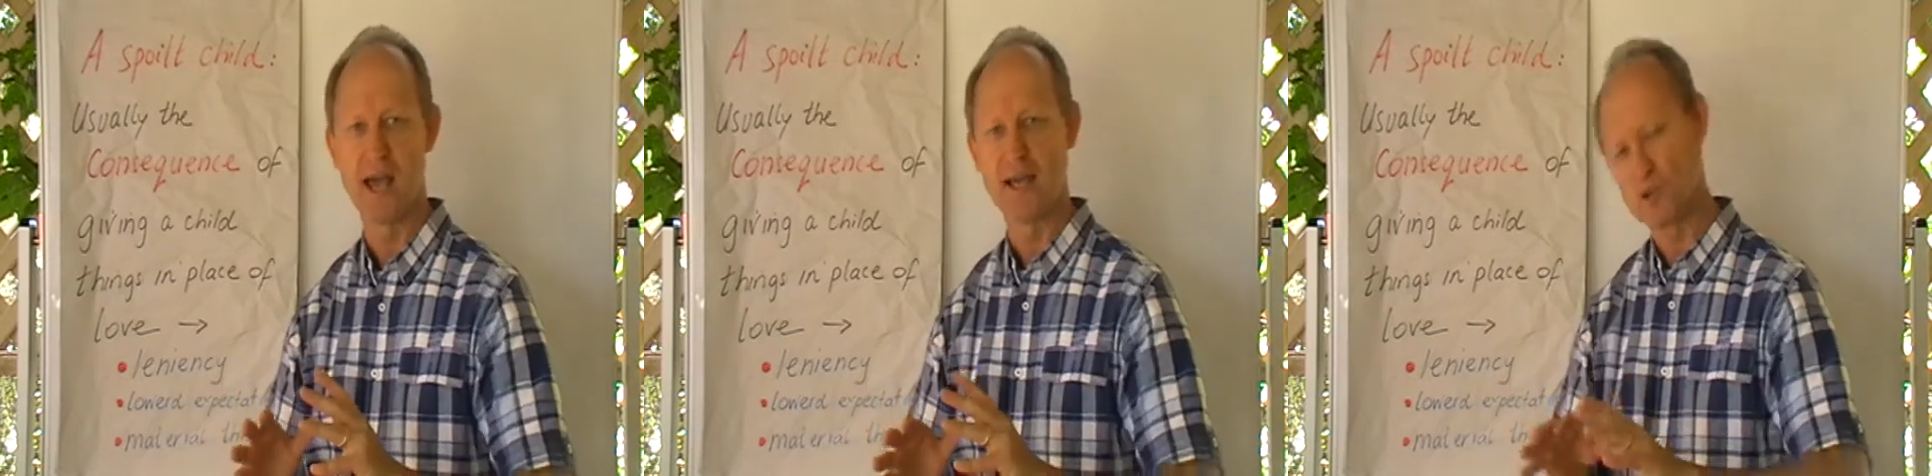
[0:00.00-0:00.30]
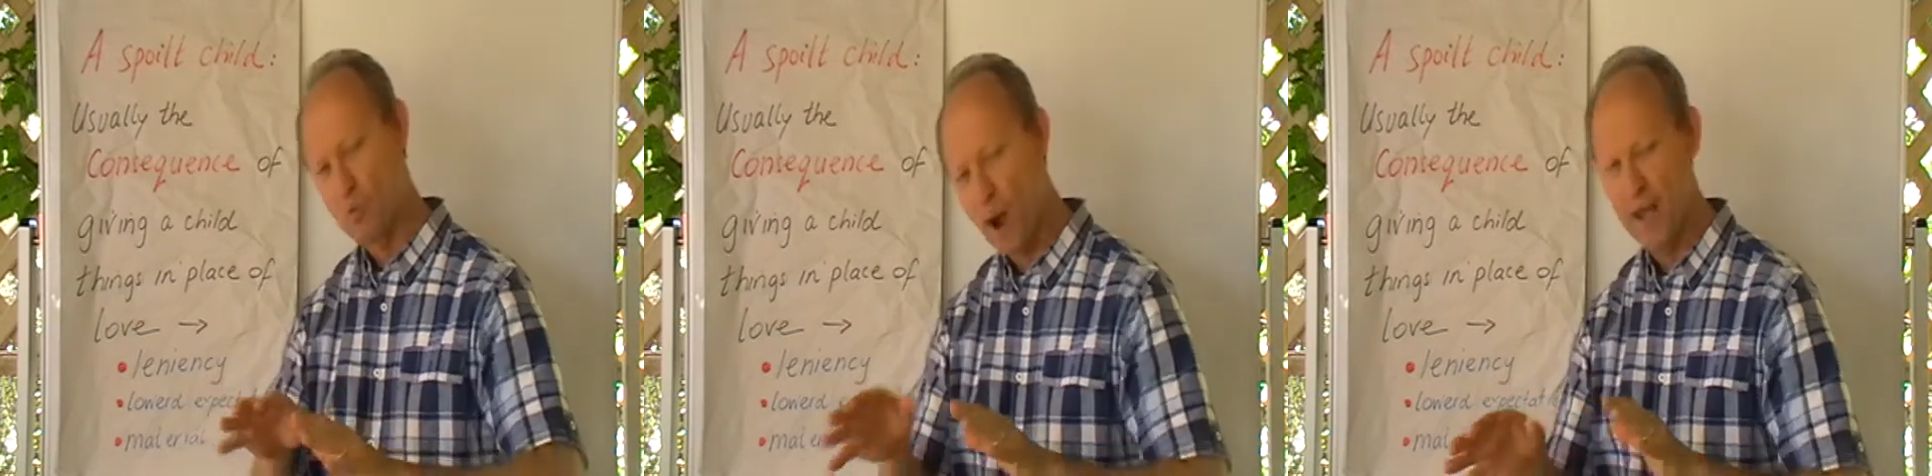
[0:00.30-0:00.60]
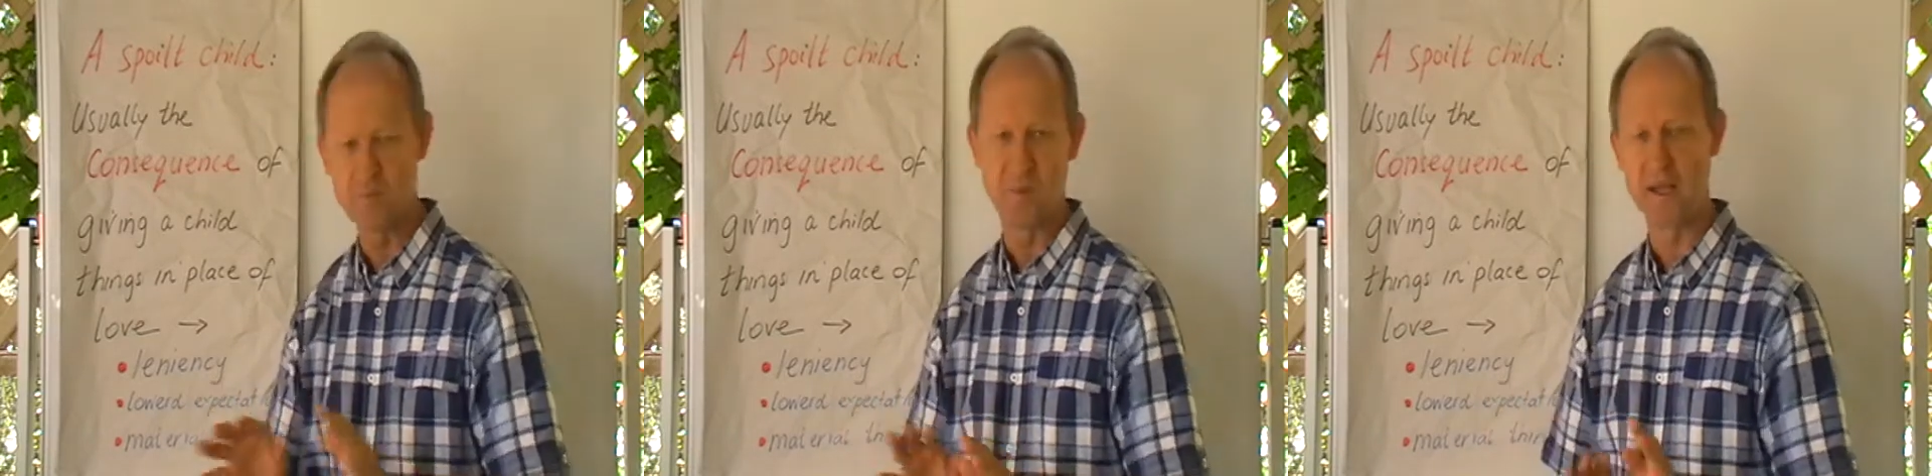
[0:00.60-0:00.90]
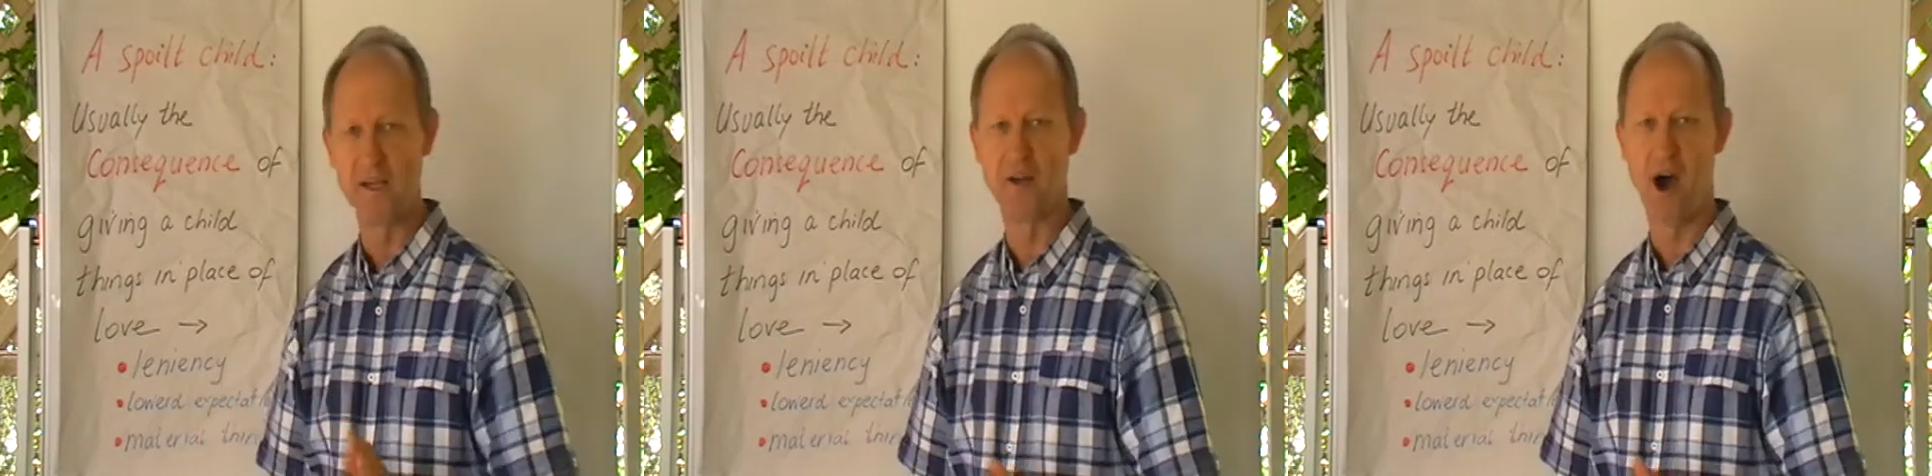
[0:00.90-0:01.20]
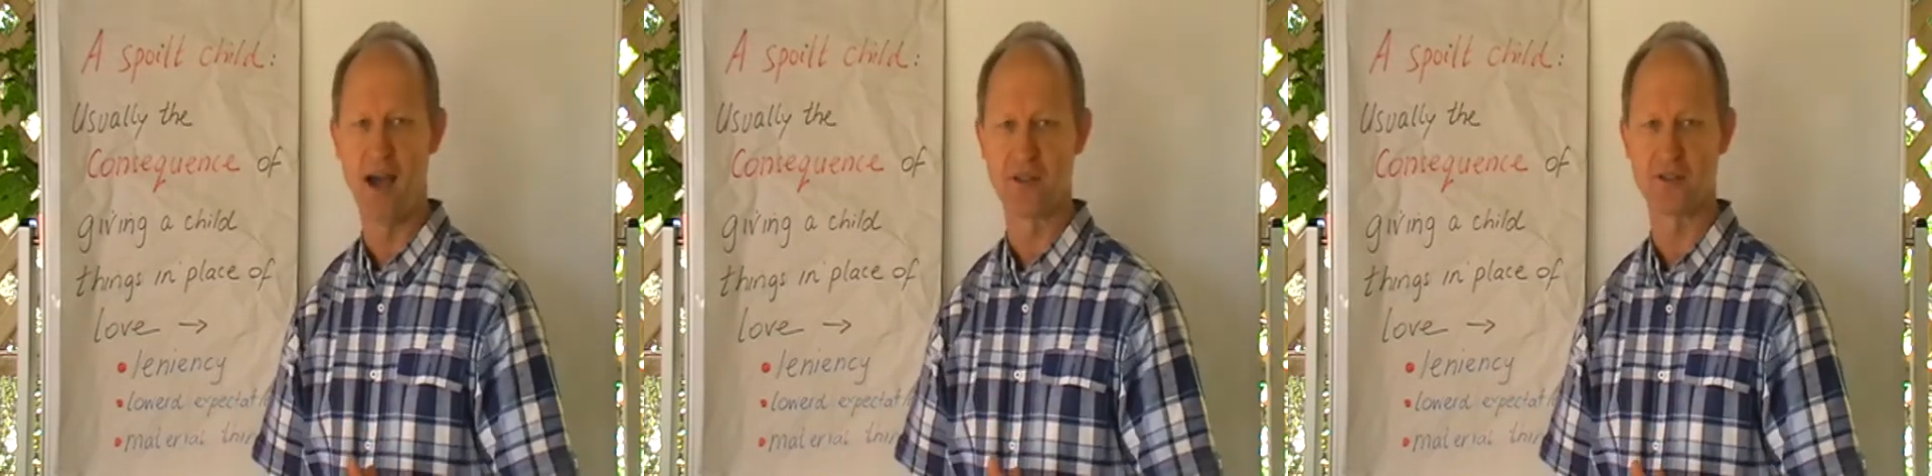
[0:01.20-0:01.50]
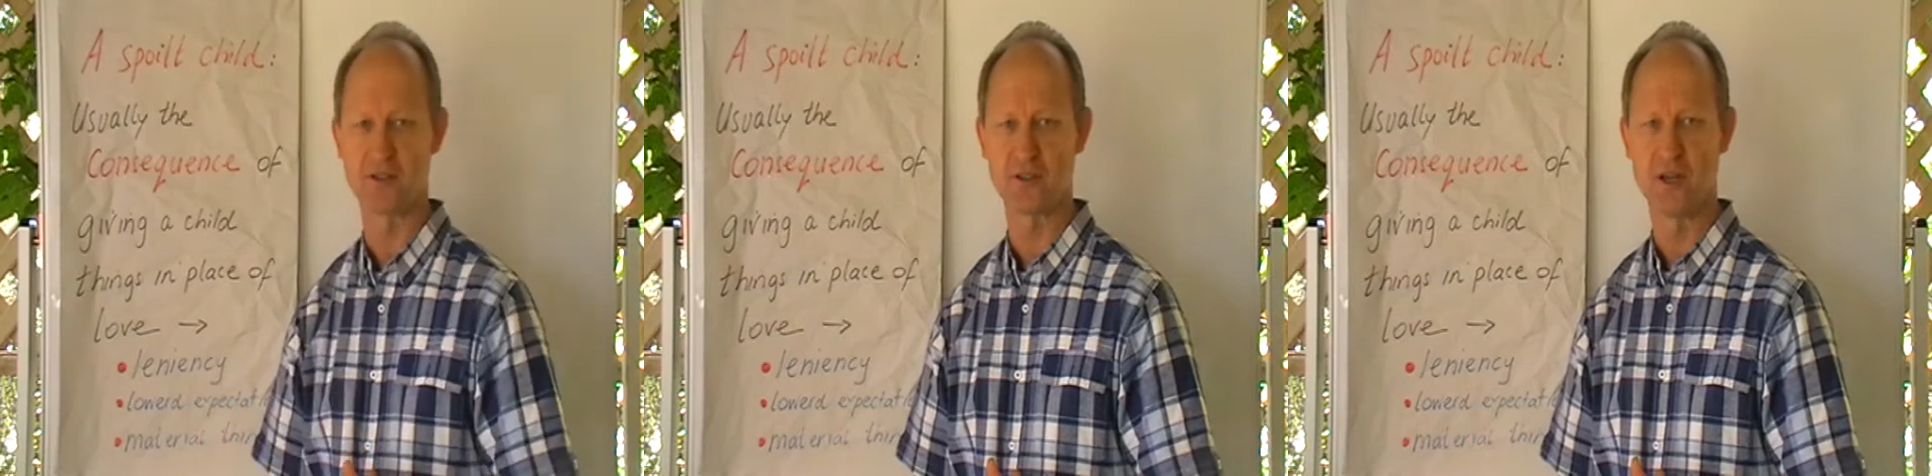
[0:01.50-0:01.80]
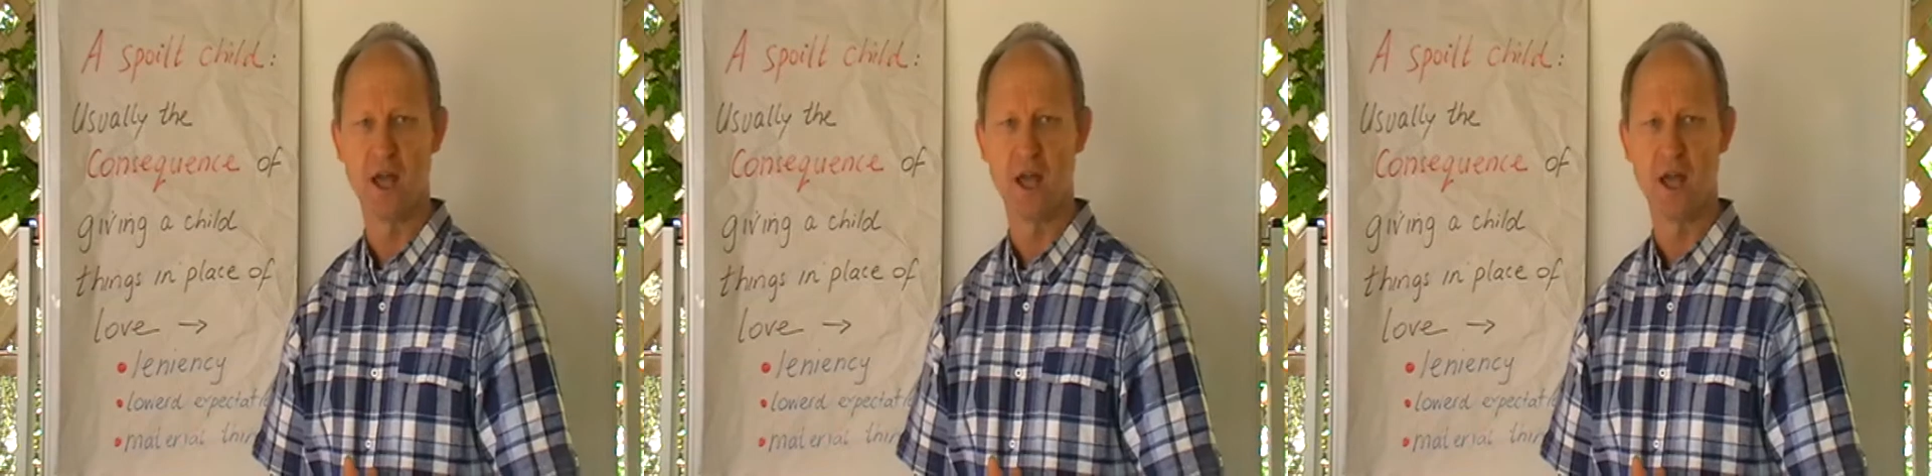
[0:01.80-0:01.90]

as a way of being nice,